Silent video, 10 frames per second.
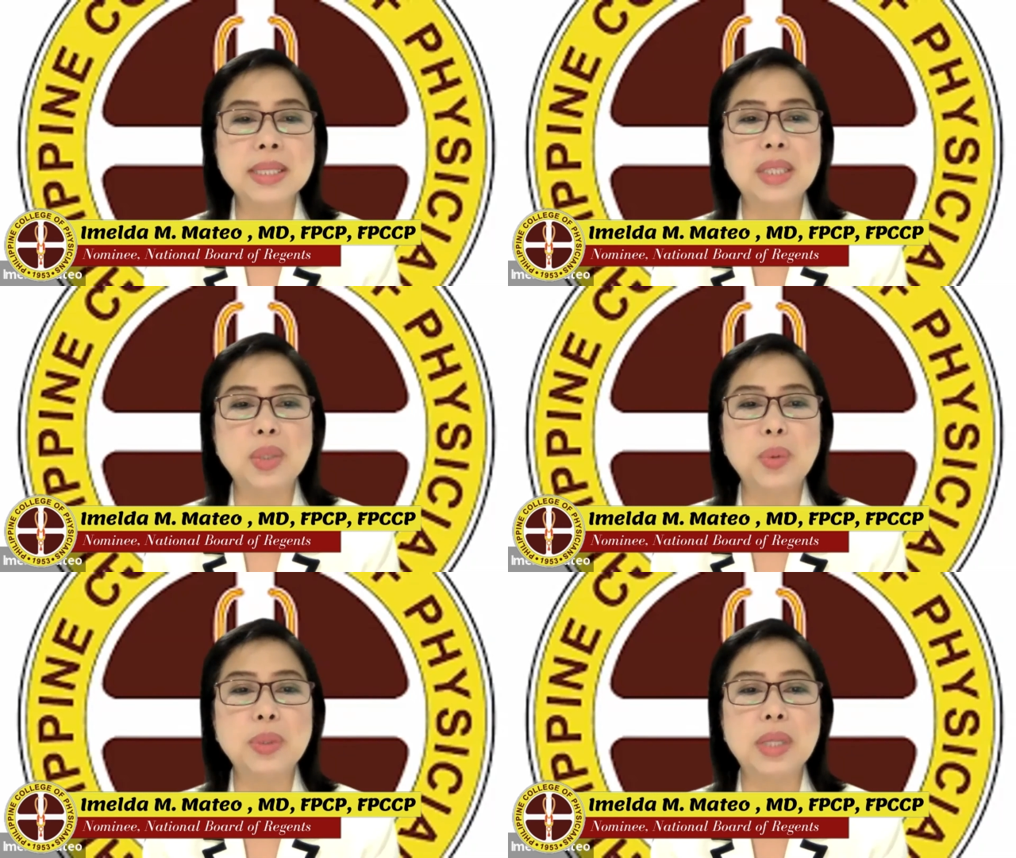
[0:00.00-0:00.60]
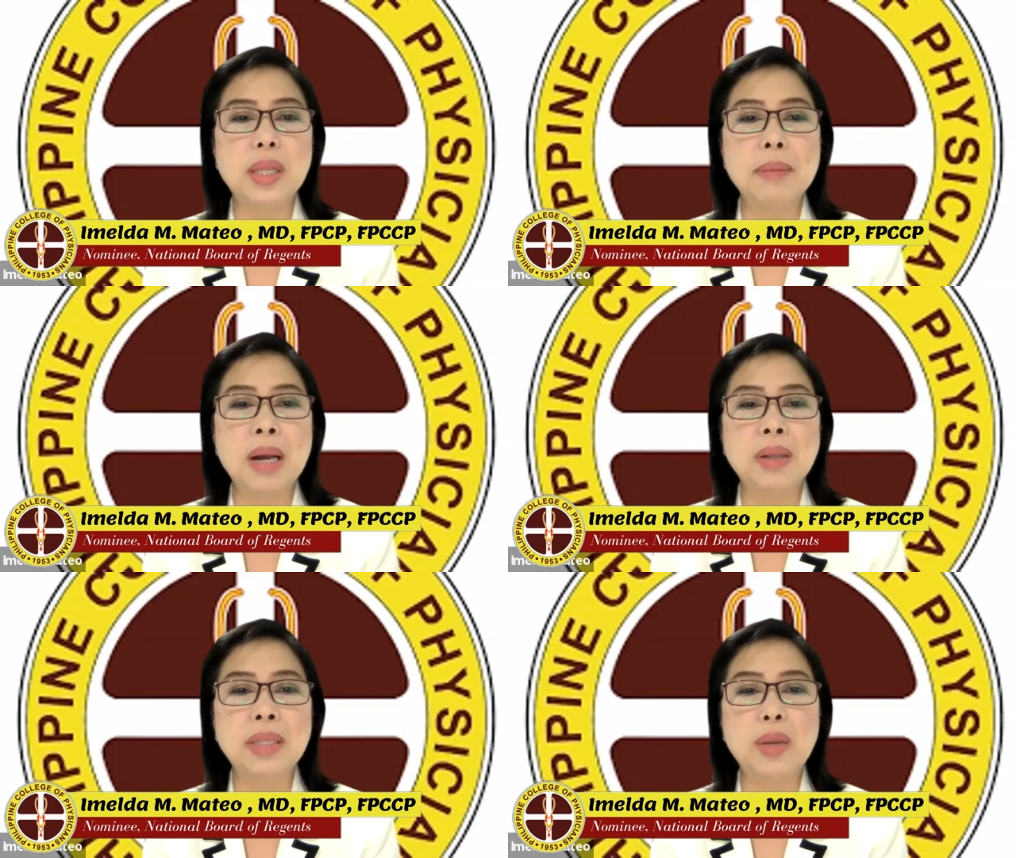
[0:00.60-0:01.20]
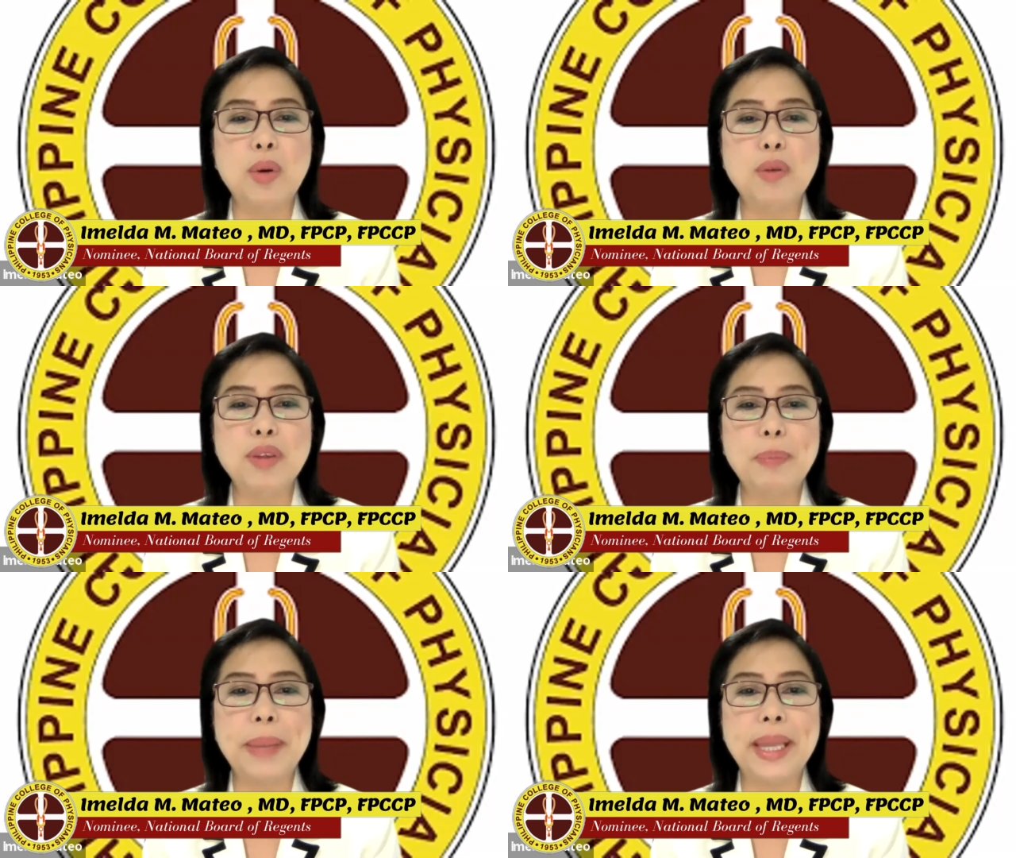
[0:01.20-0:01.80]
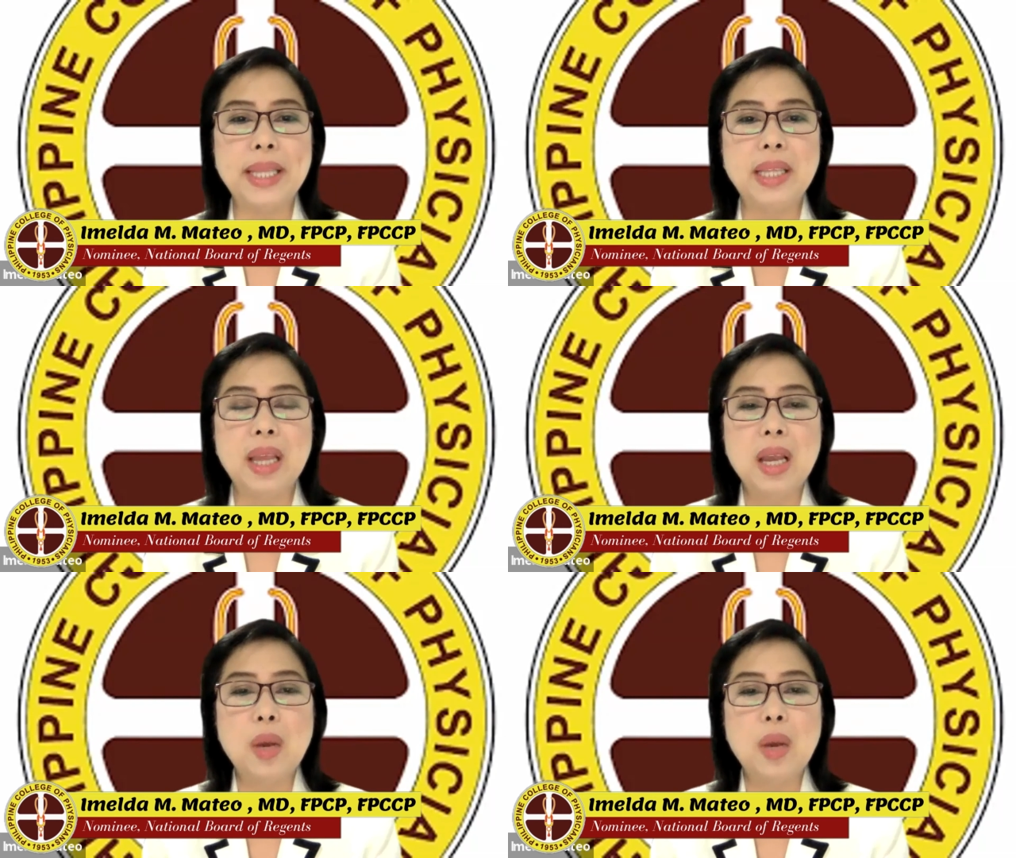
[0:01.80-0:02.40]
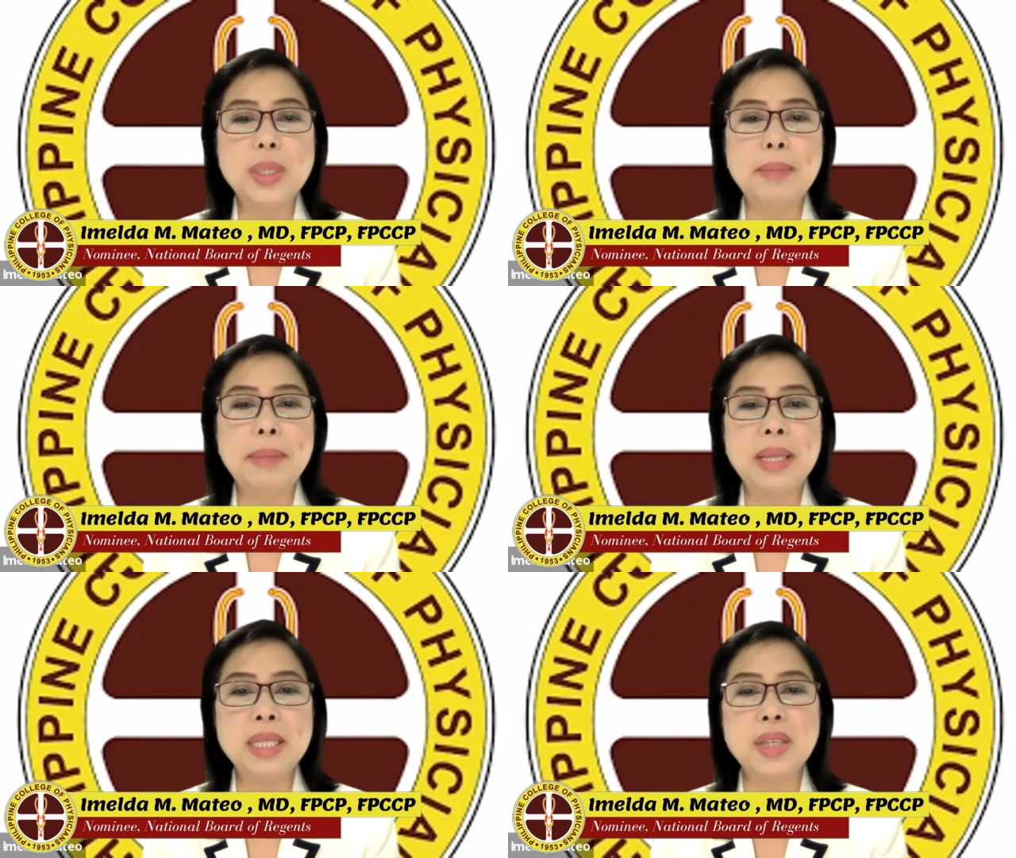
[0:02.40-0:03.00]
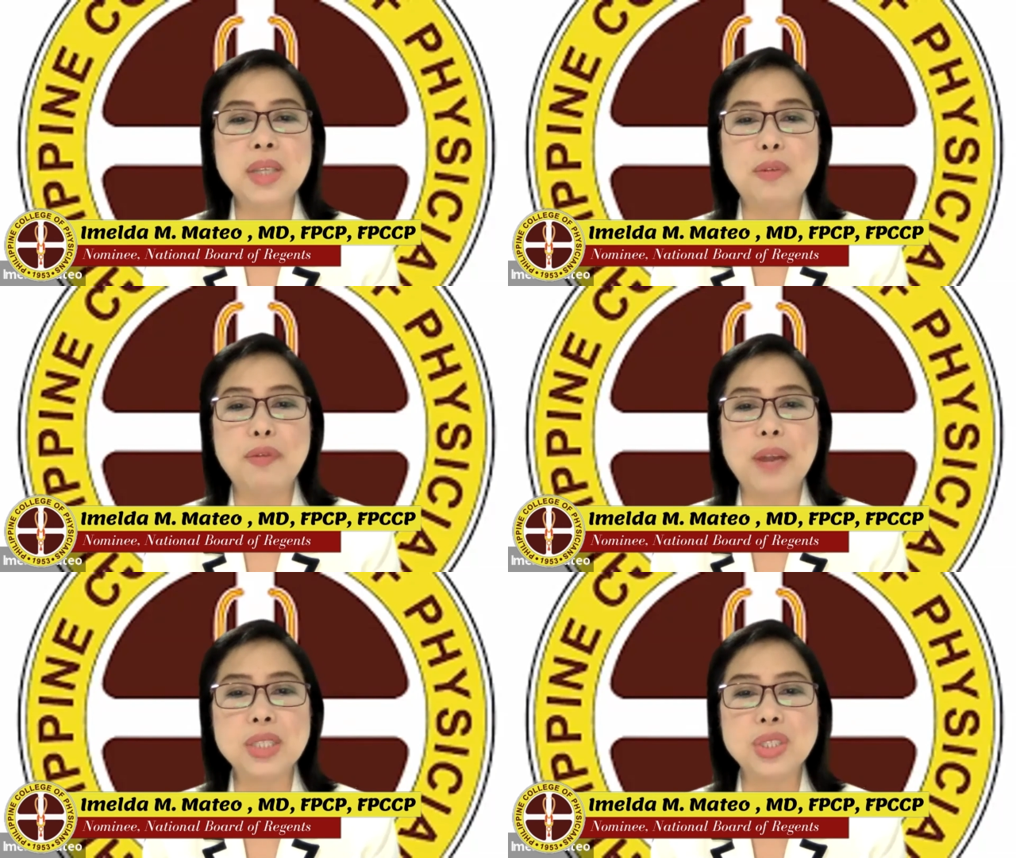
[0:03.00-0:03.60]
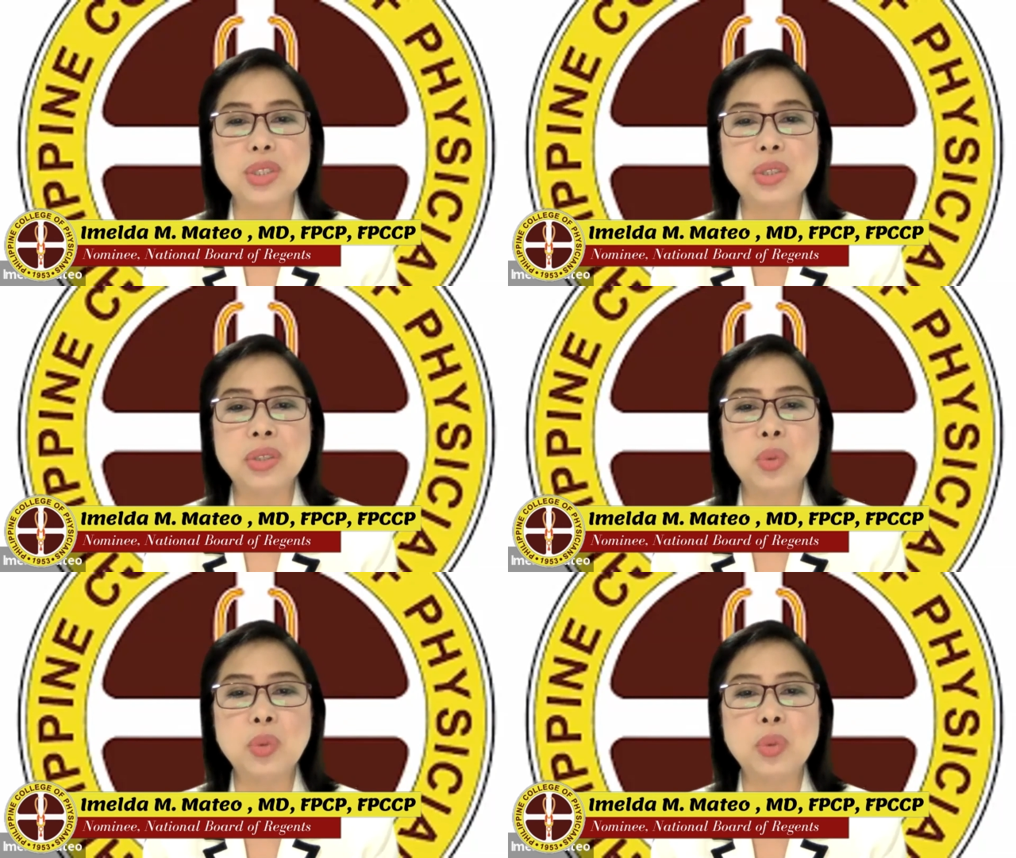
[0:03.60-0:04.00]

the total amount they overpaid was a minuscule fraction